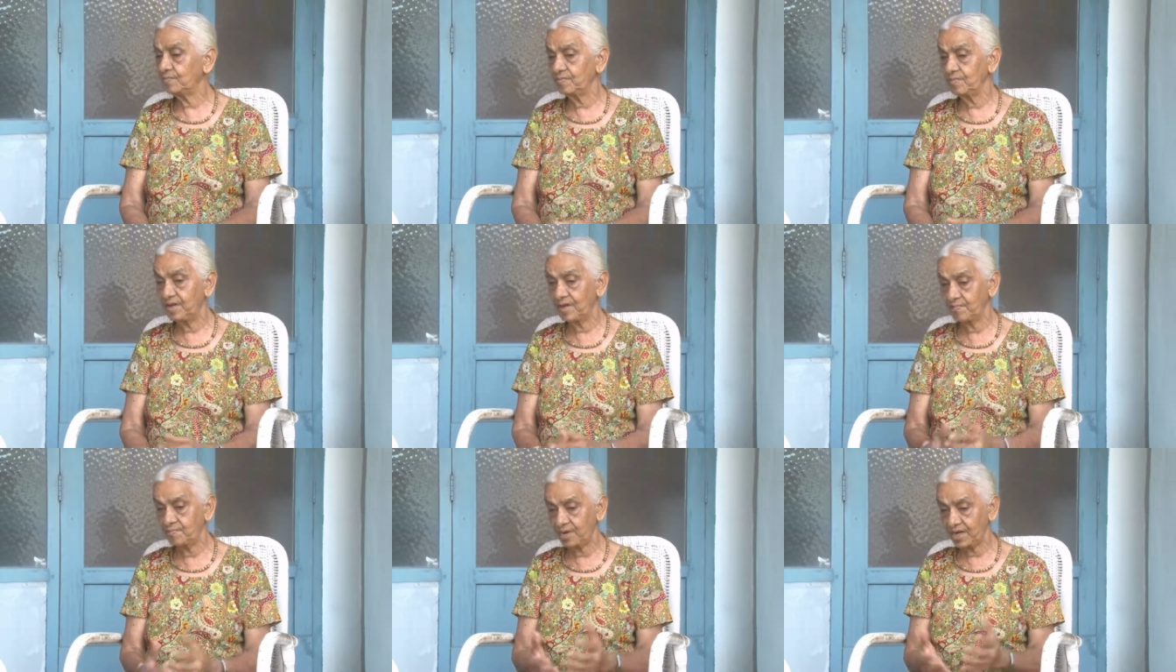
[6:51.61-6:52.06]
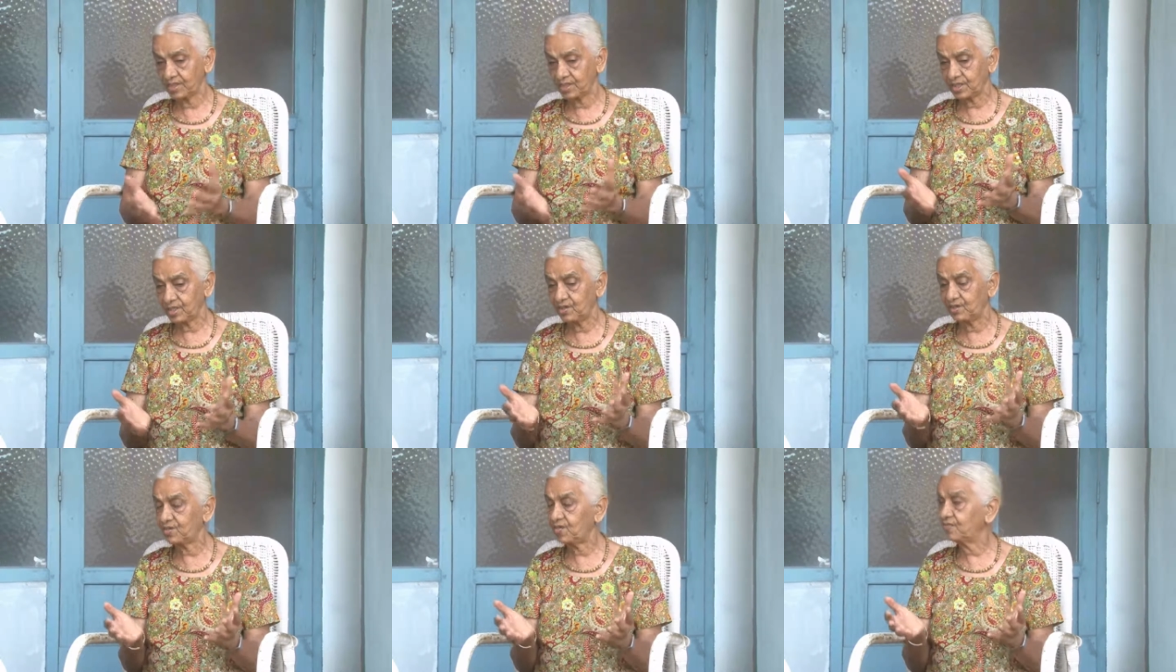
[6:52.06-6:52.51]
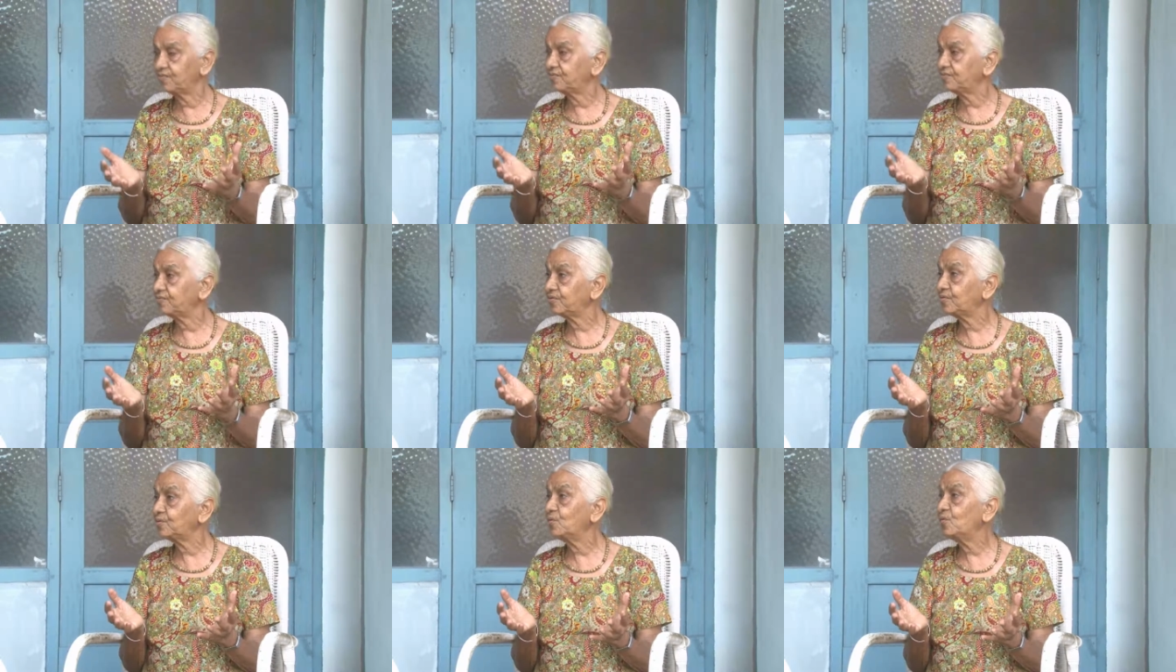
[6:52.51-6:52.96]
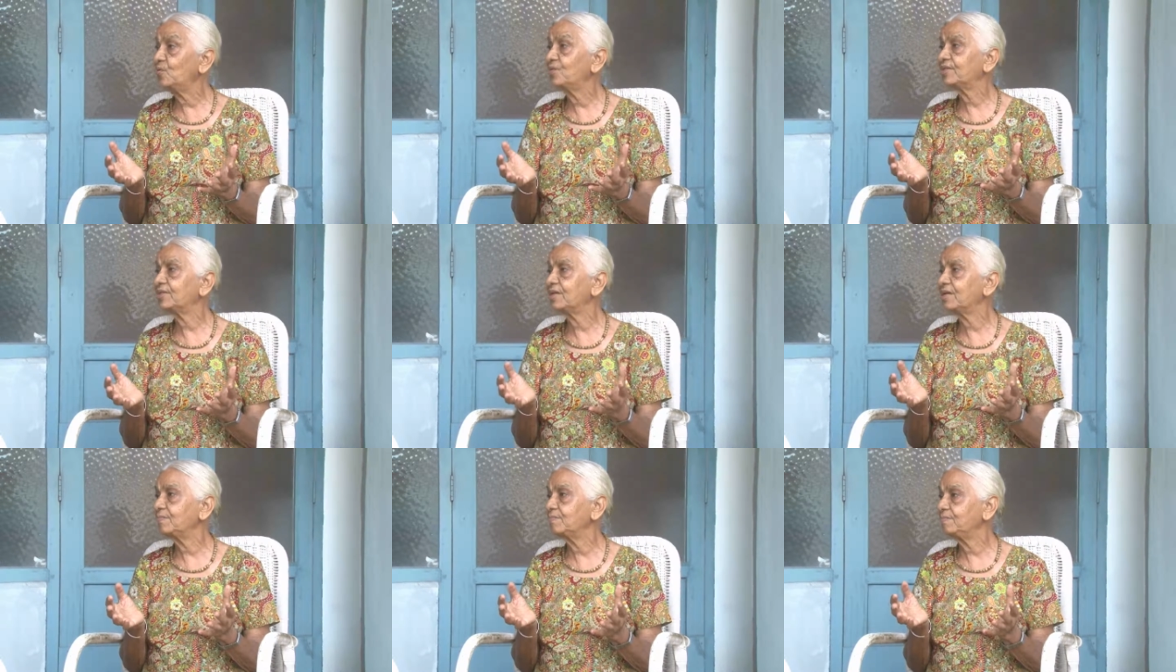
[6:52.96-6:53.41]
a basket of
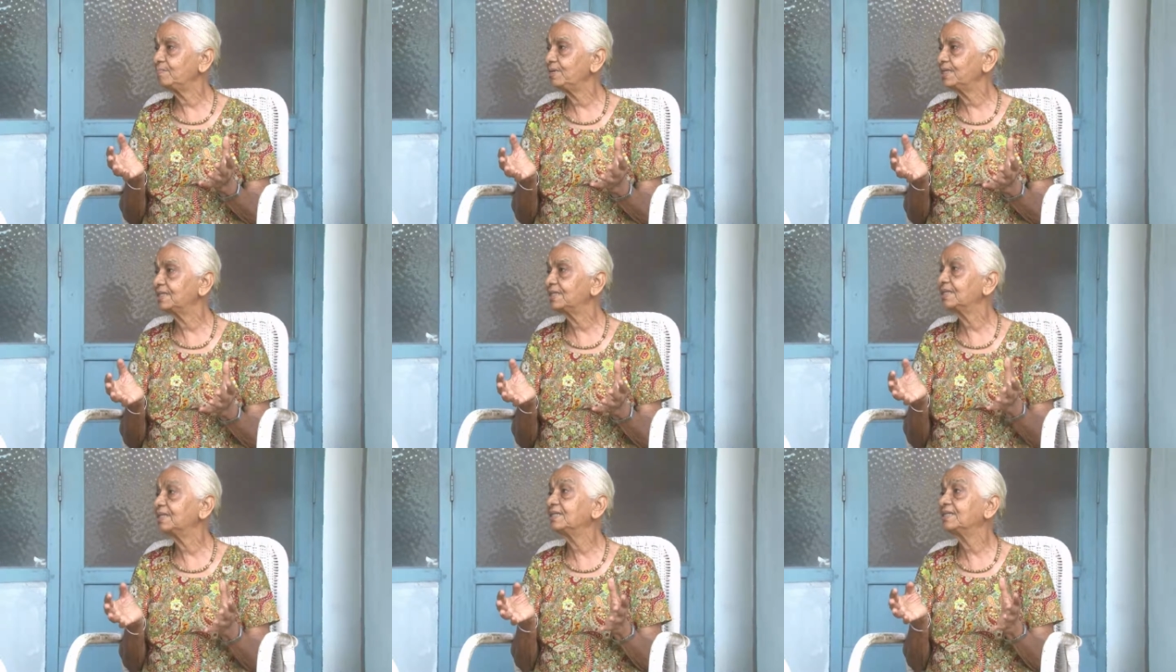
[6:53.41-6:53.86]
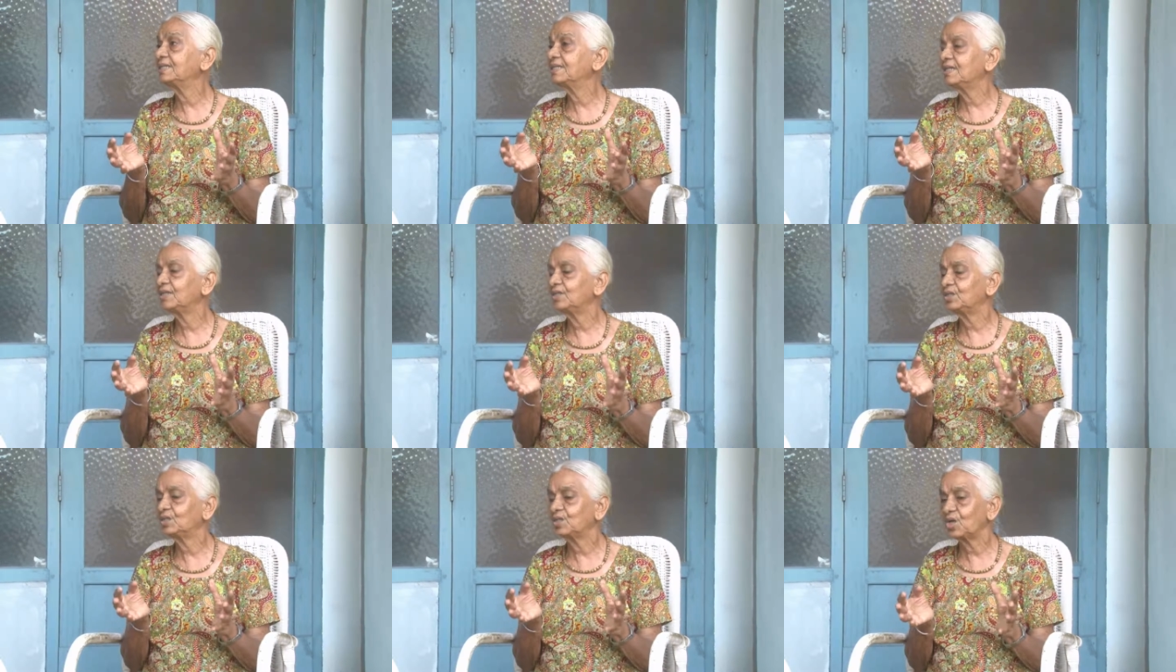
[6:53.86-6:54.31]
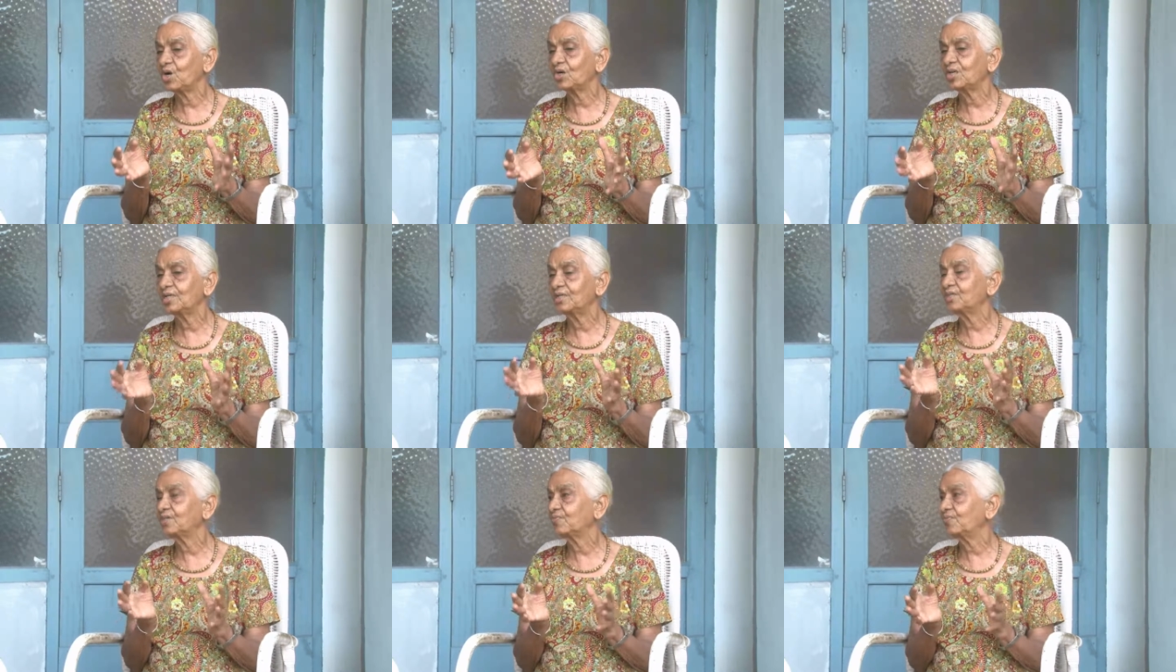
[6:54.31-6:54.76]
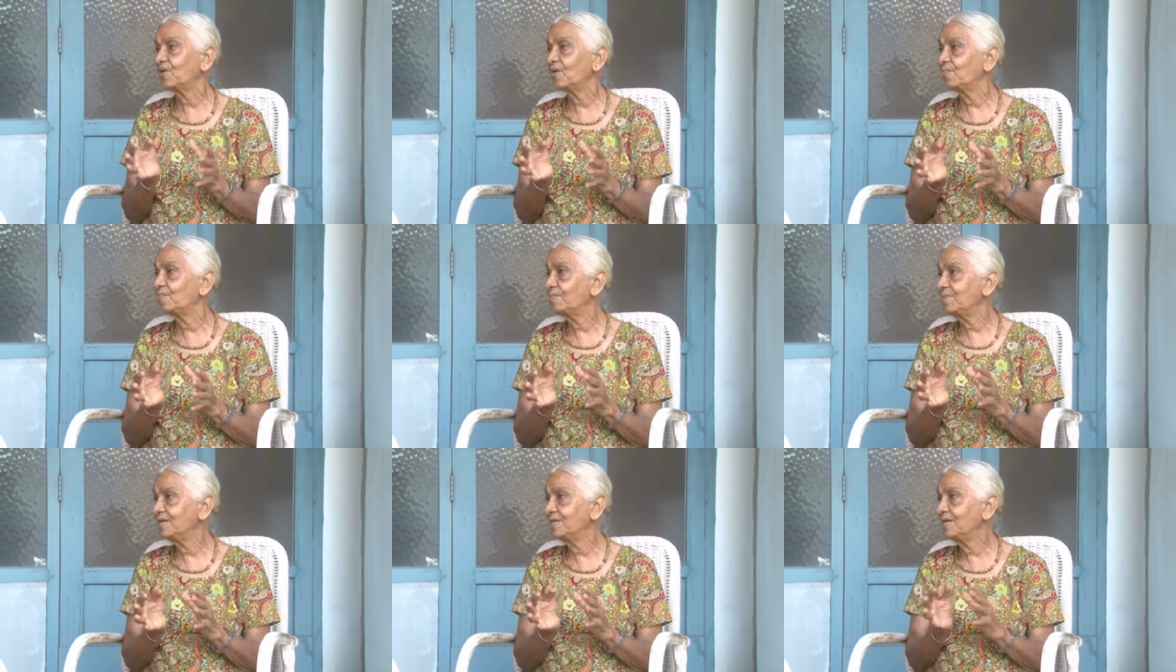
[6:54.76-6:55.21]
fruits and biscuits and chocolates for
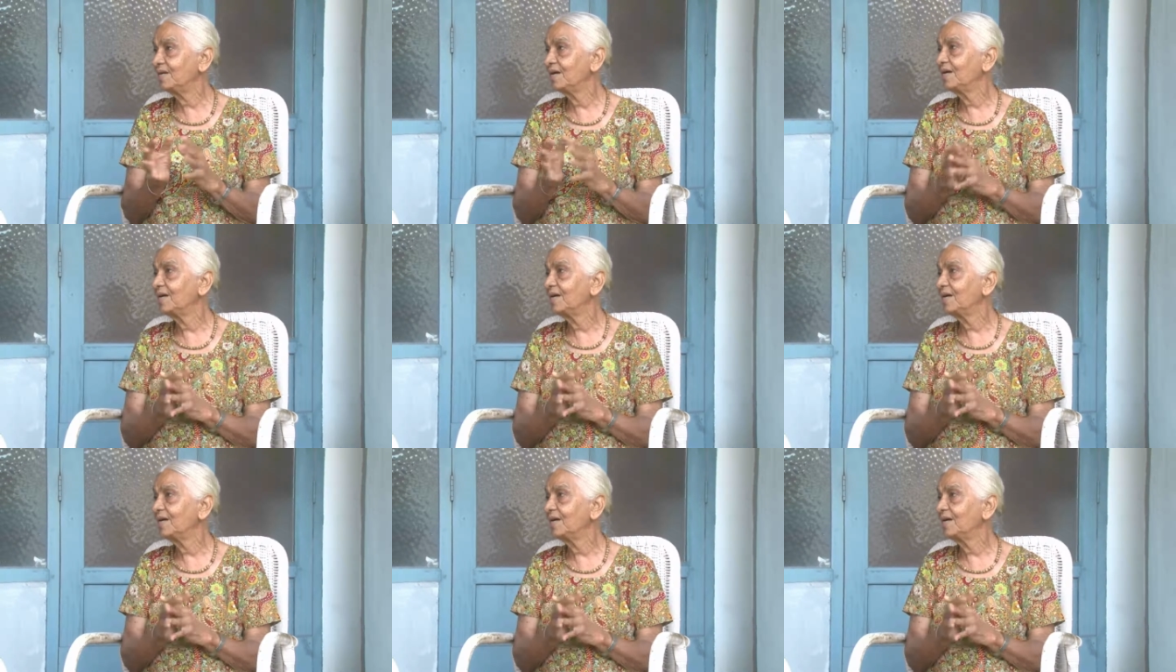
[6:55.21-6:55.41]
me.